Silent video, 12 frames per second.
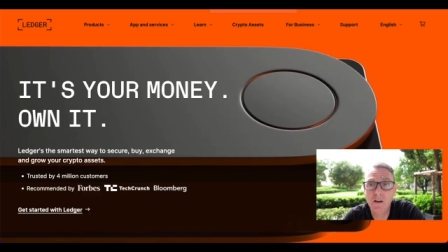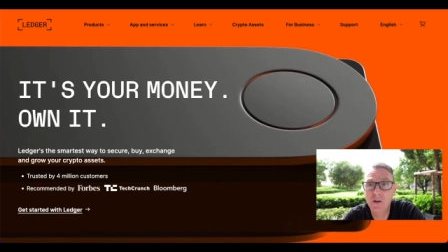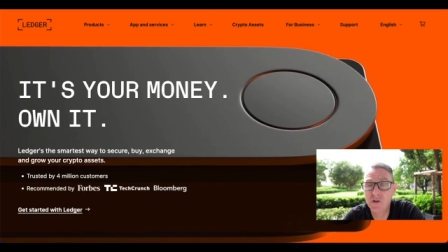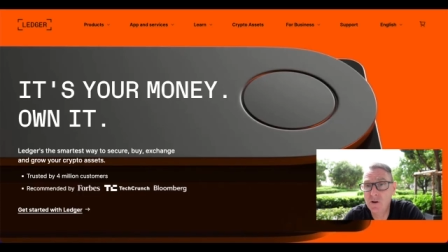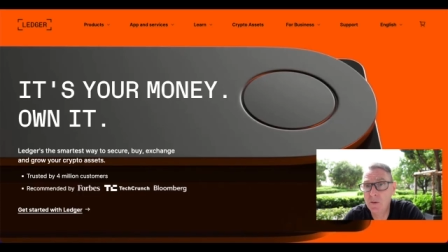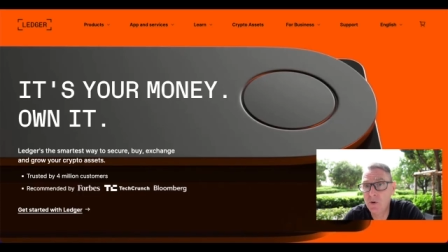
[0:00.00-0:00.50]

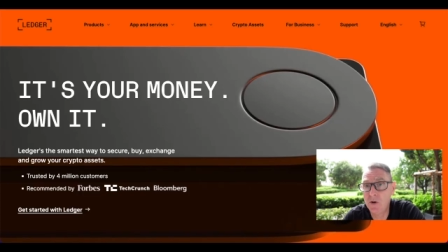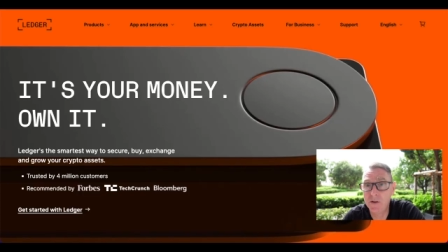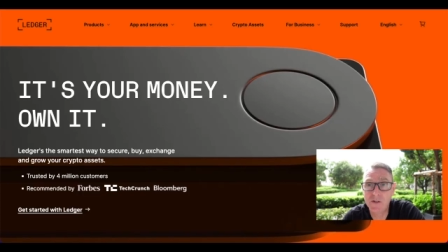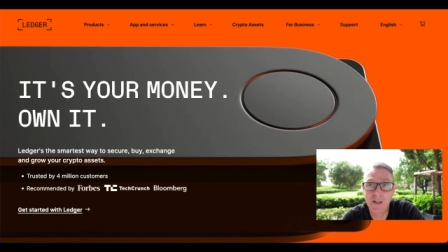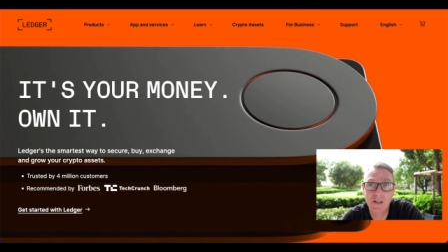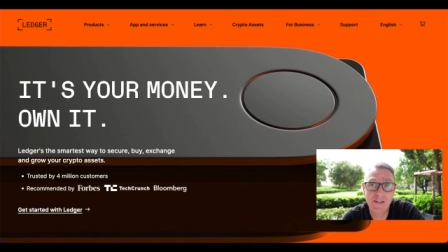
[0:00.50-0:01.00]
got your crypto
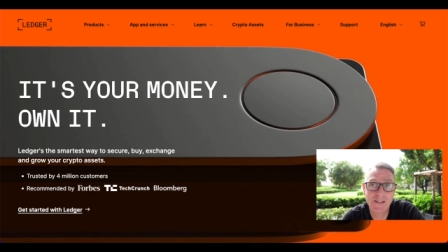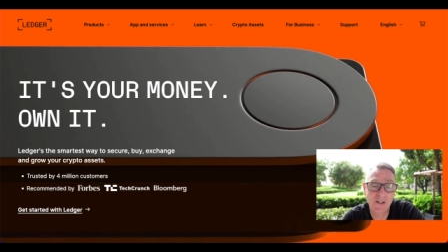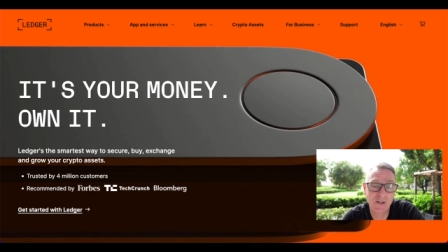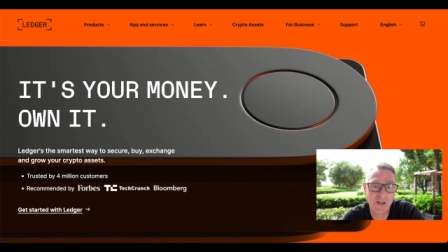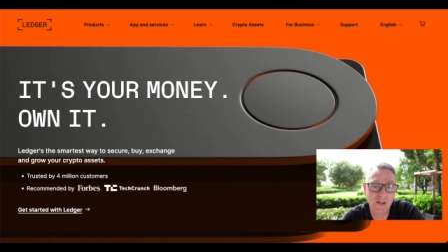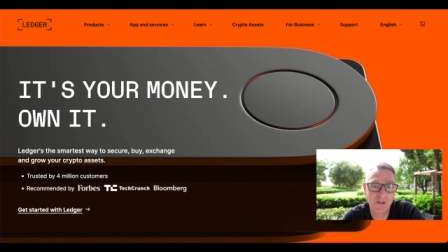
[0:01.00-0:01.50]
on centralized
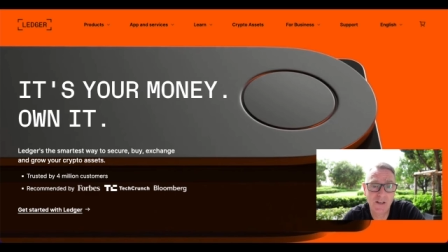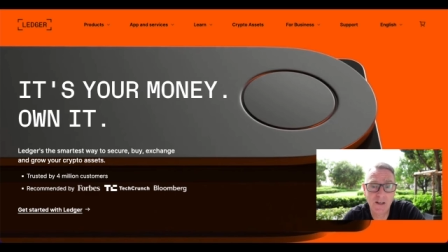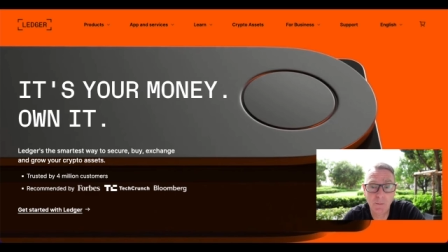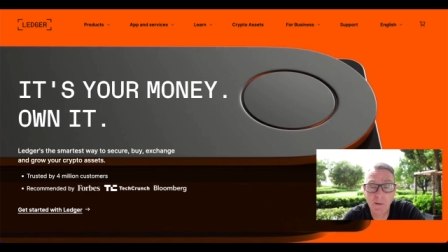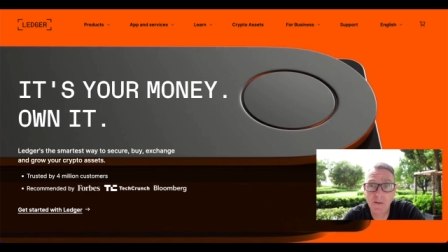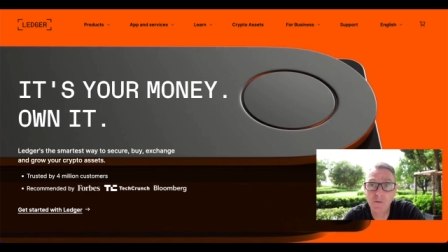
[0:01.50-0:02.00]
exchange or
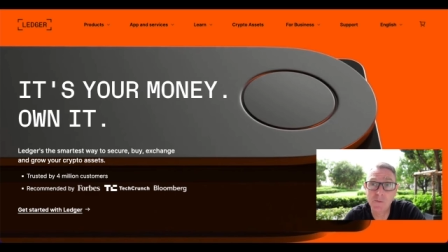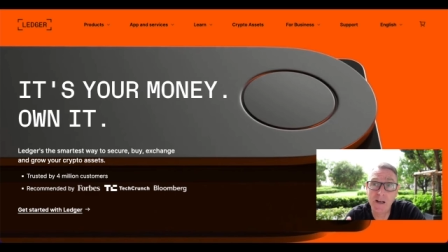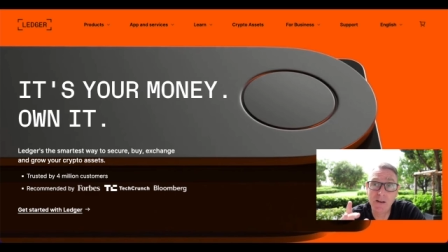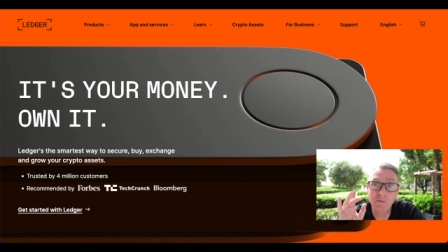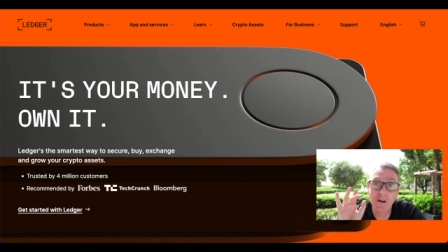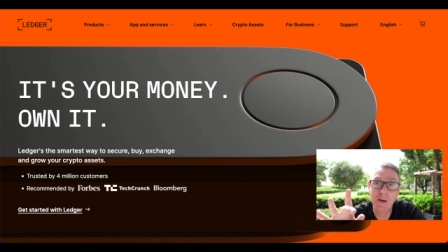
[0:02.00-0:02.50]
lending platforms,
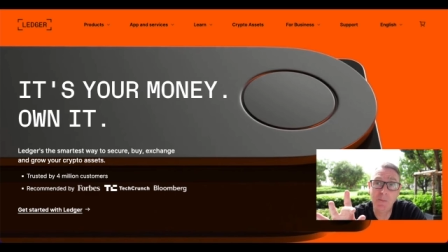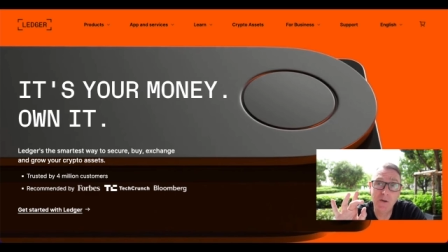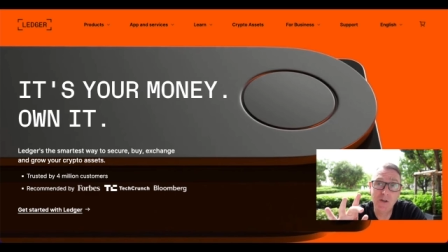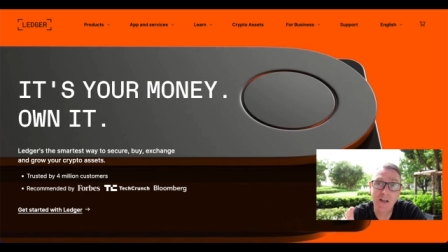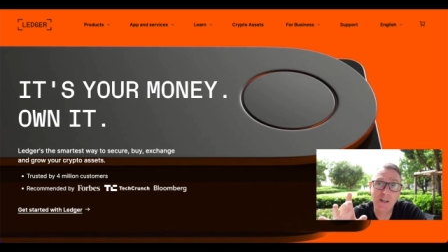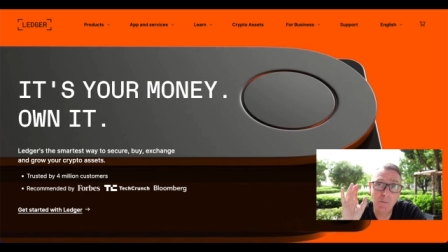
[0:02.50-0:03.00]
I recommend
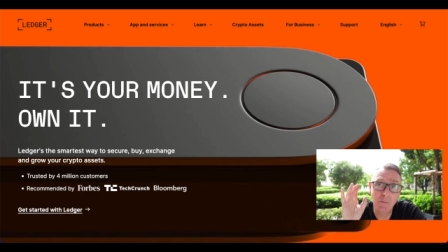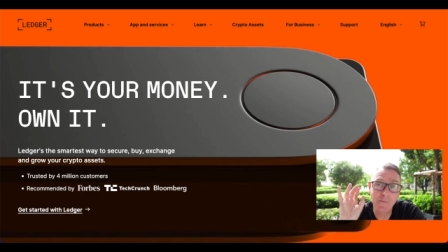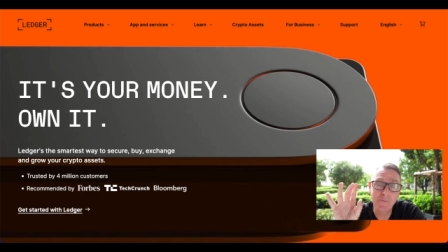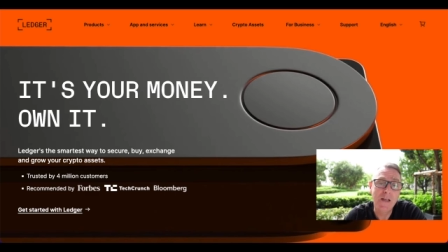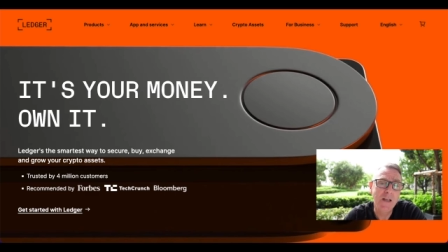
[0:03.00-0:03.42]
you get them off.